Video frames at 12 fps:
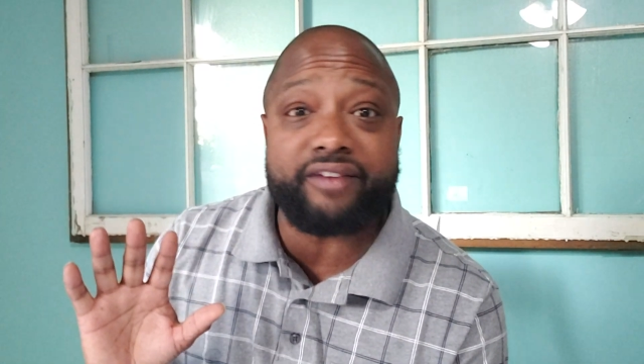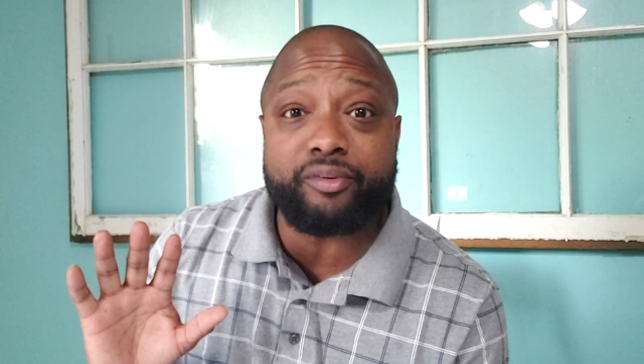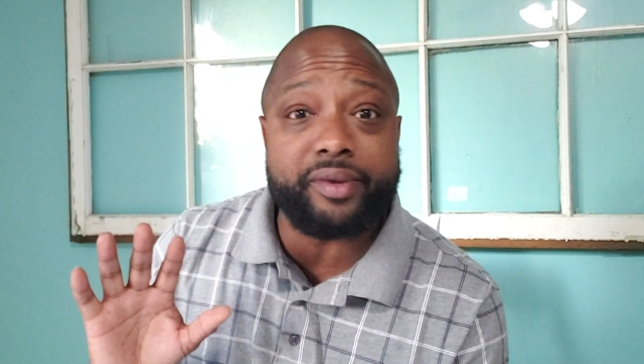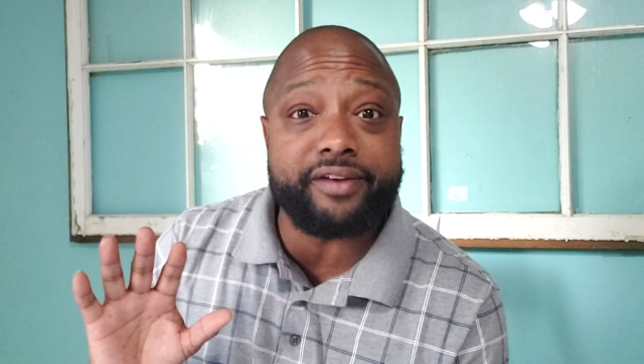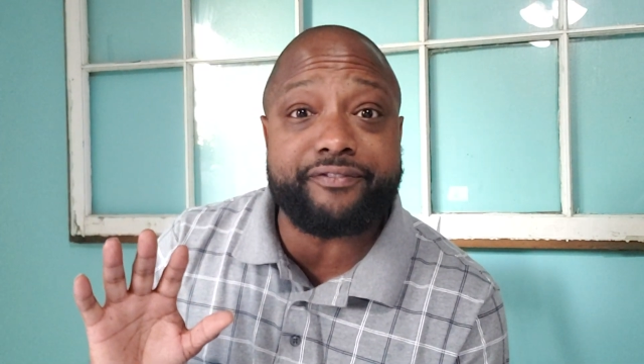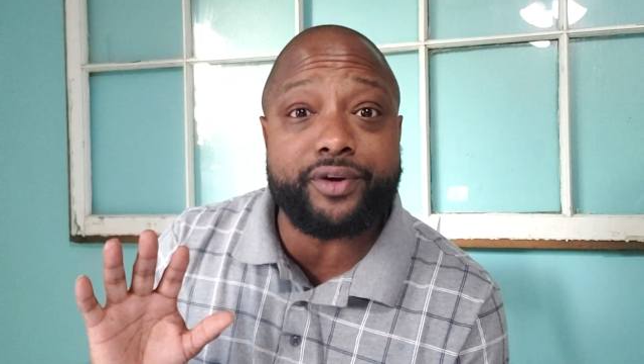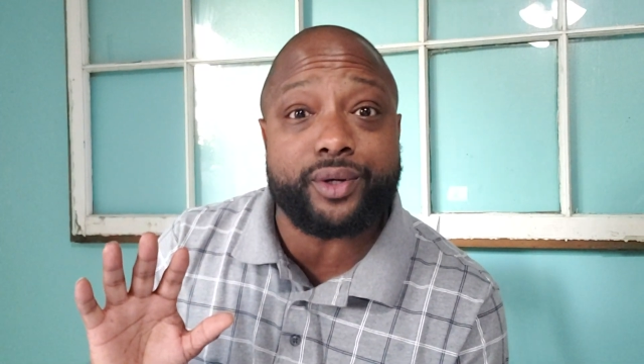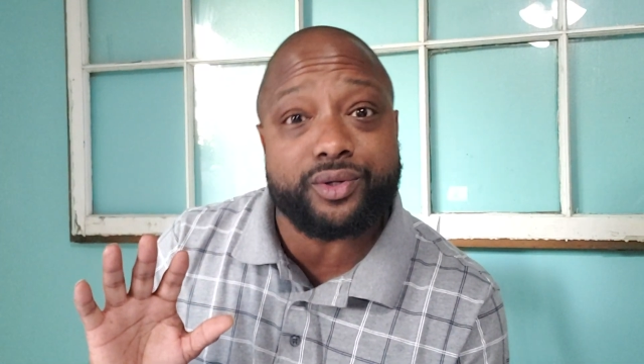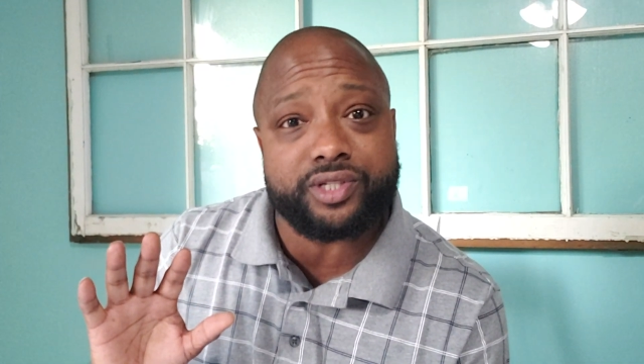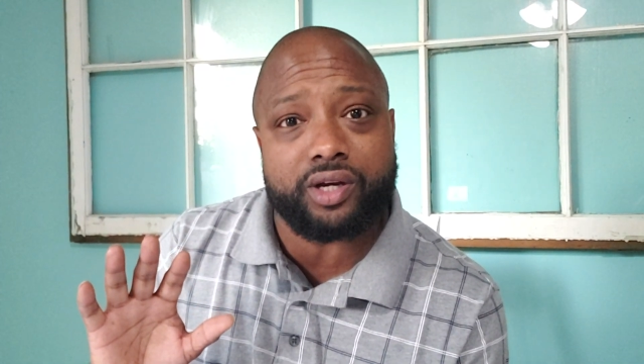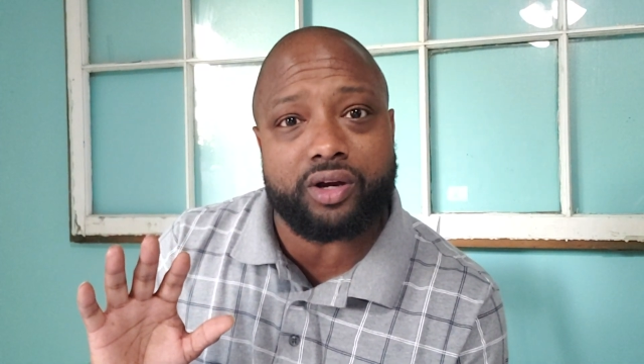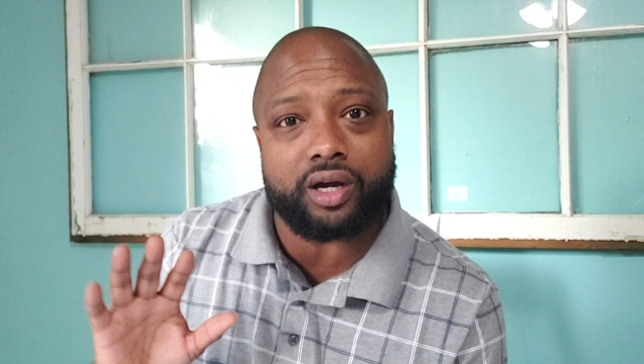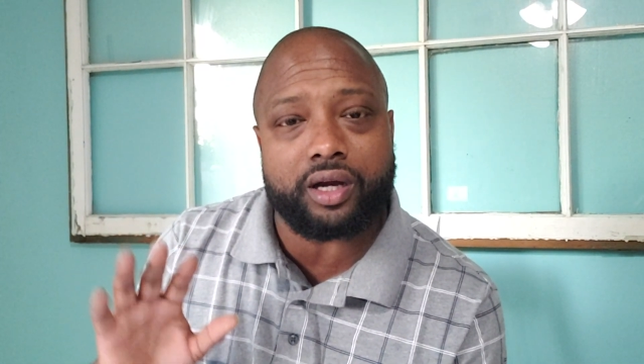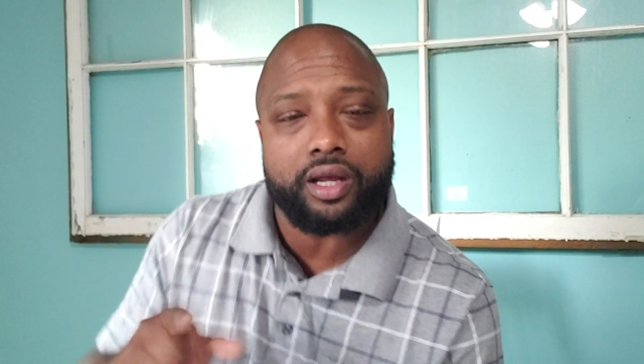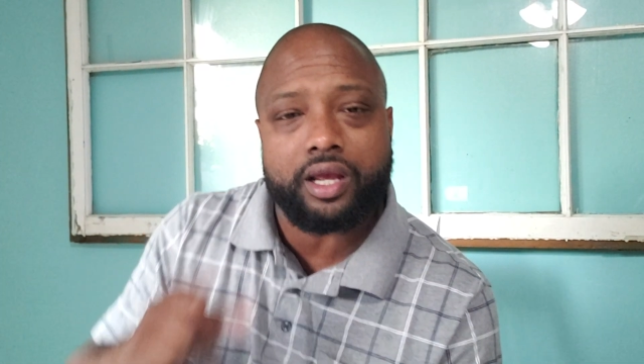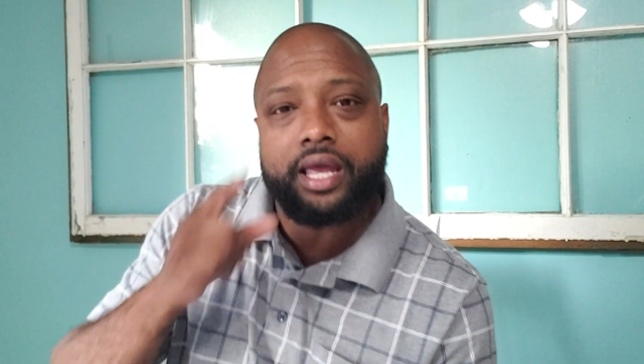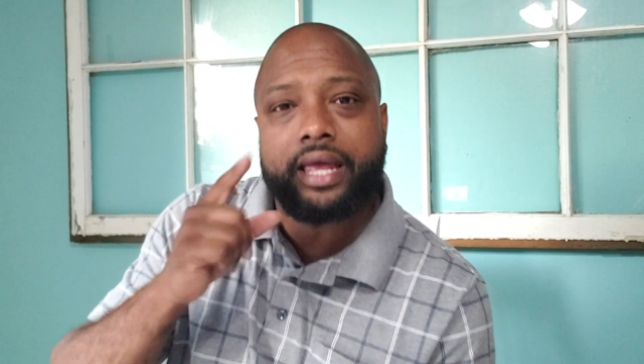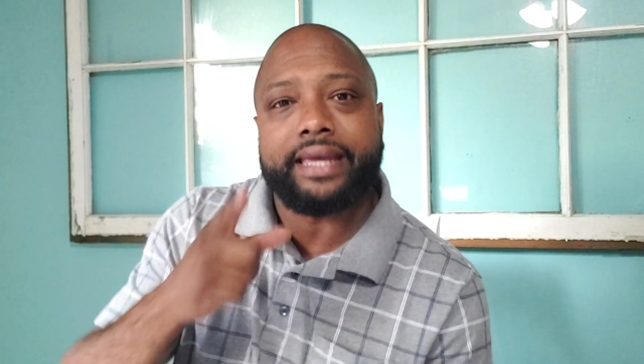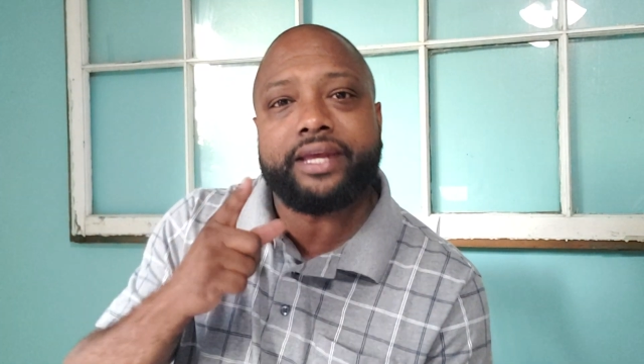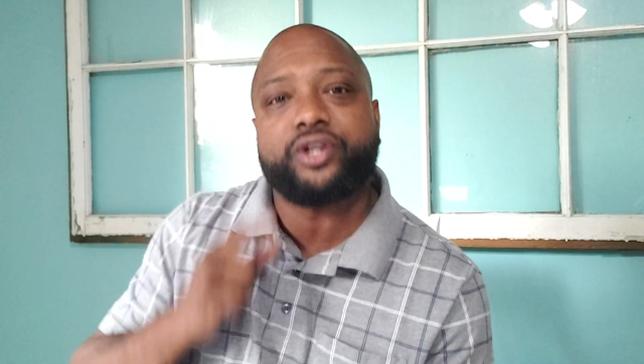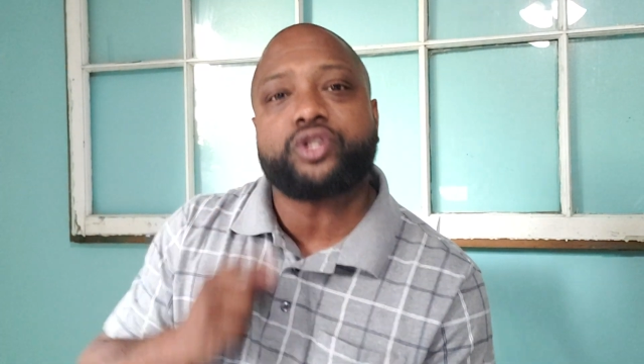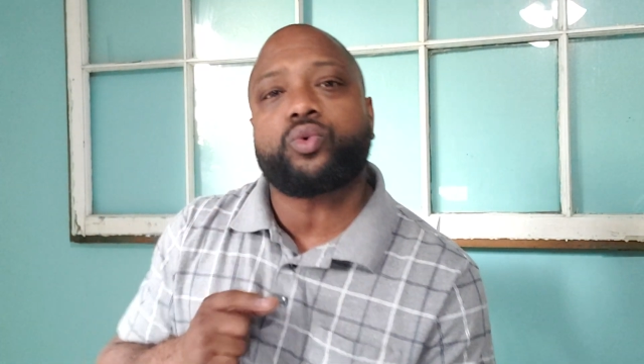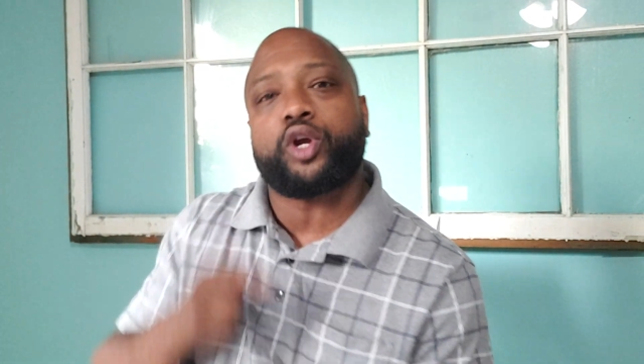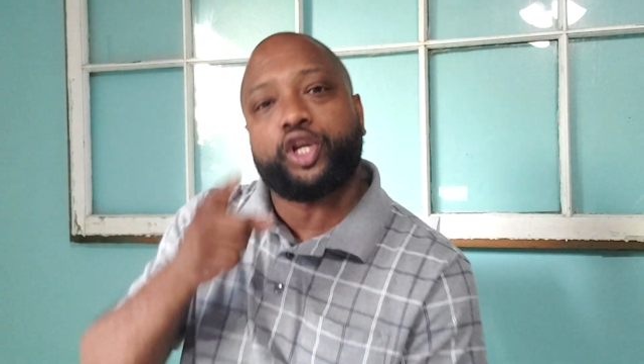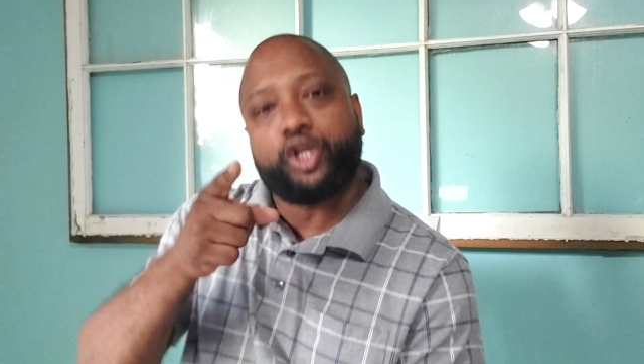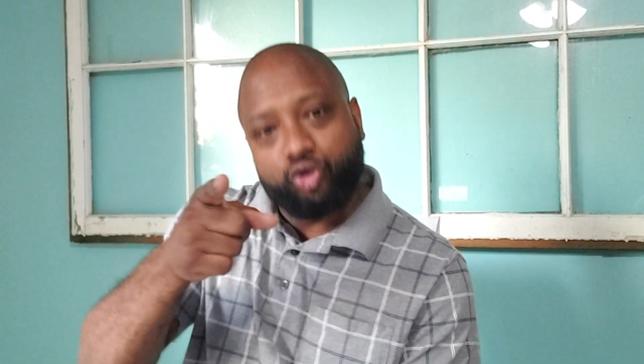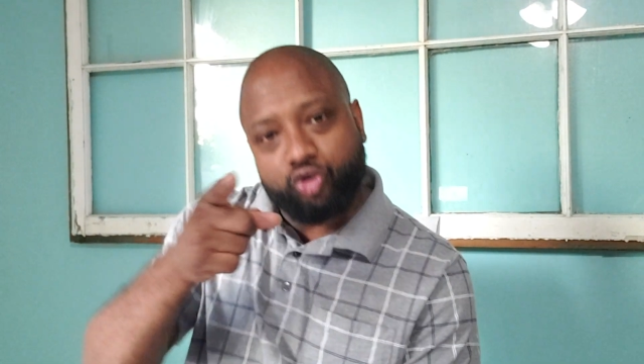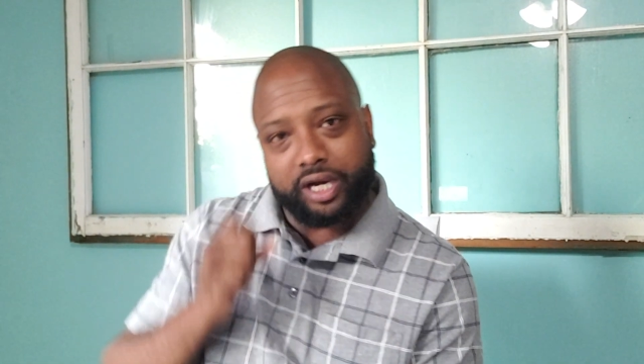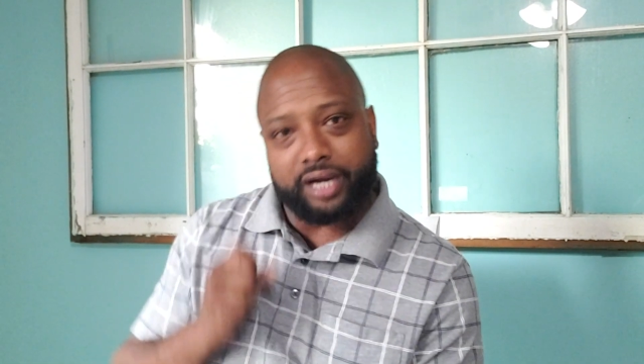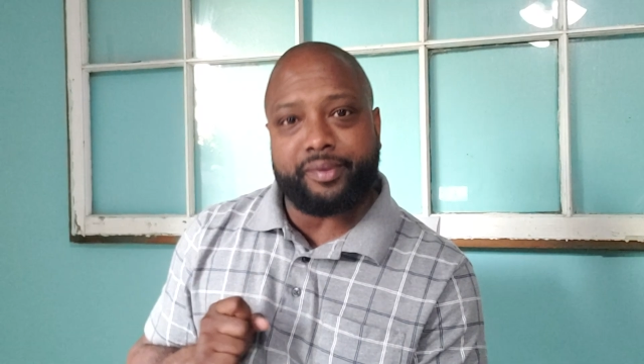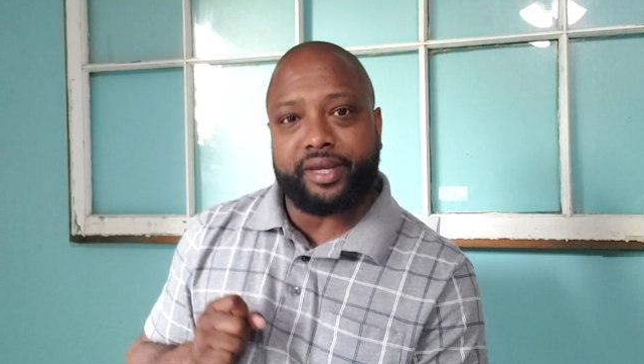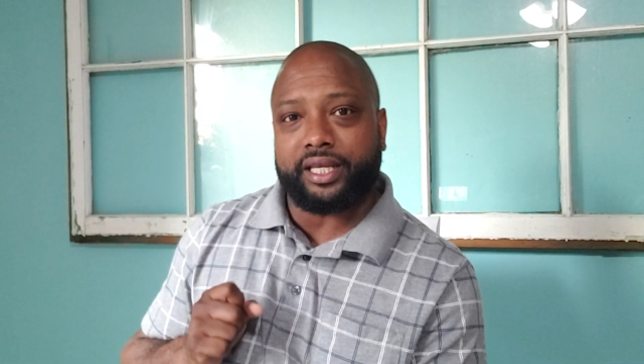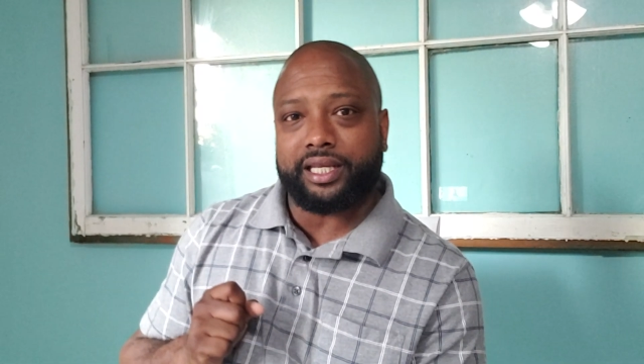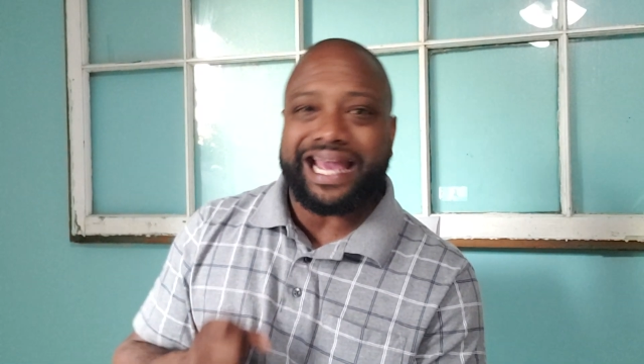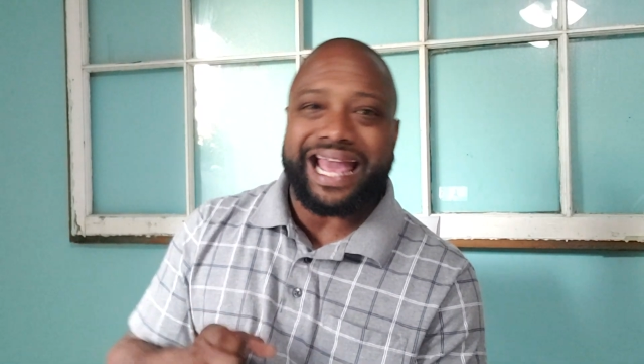many photos there are. And here's where you come in